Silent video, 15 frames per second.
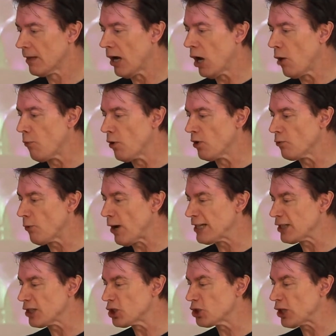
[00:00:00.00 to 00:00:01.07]
"I wouldn't
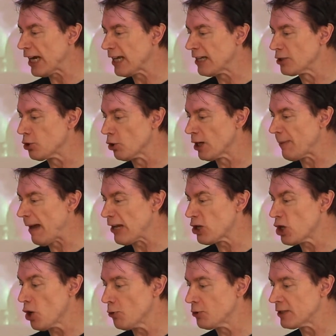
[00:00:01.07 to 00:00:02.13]
waste a second talking about
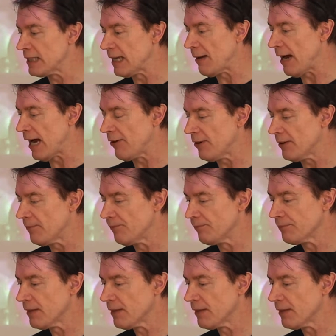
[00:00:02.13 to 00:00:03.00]
you," snapped Aaron.